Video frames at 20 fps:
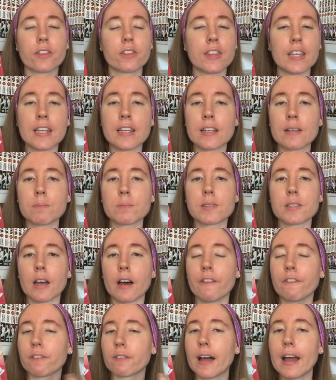themes
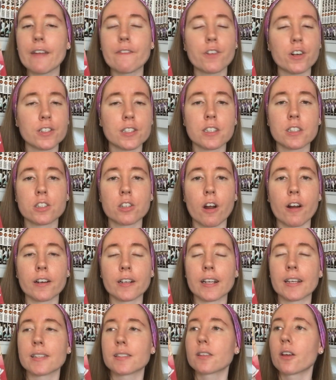of light versus
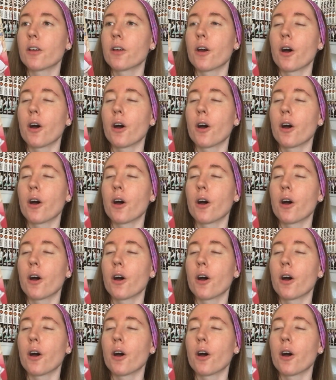darkness,